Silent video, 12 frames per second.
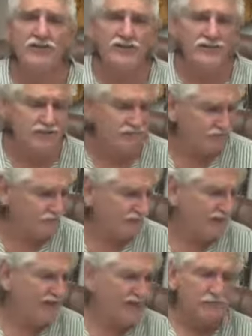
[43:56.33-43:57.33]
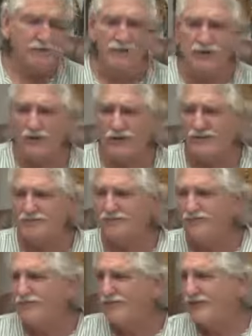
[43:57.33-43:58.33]
difference between
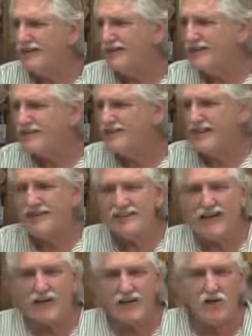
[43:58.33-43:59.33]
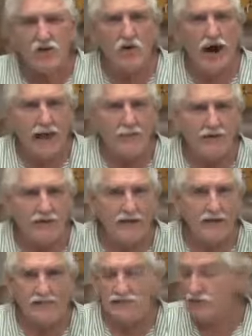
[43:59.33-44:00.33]
synthetic crap and
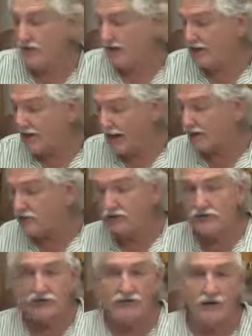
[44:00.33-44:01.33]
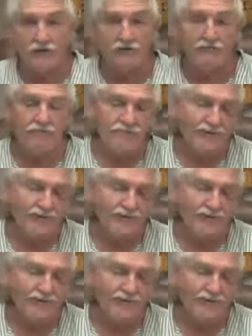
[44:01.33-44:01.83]
chemistry and natural stuff.